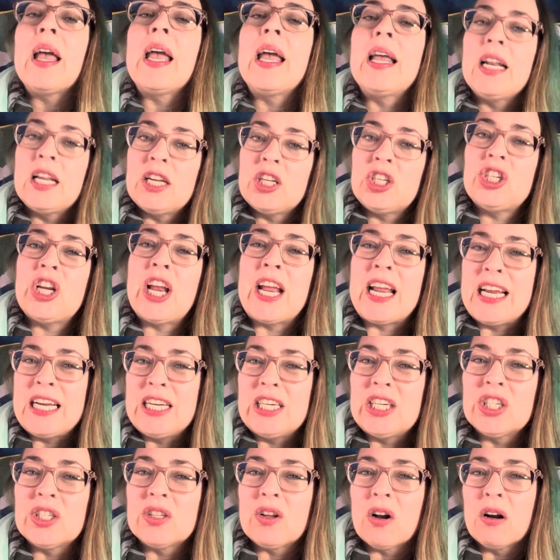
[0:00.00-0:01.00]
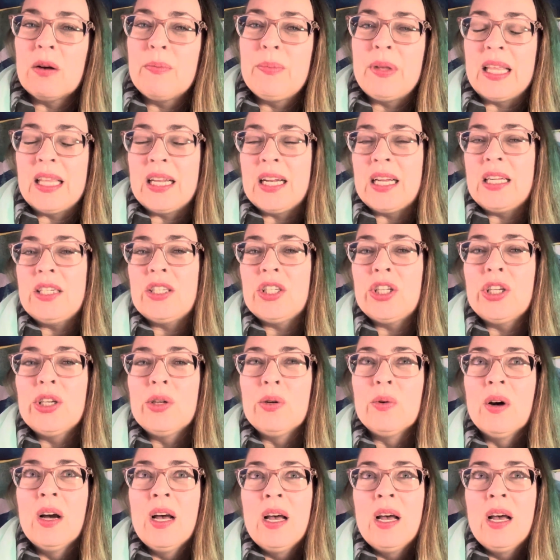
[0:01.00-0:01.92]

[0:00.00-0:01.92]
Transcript: And it changes our ability to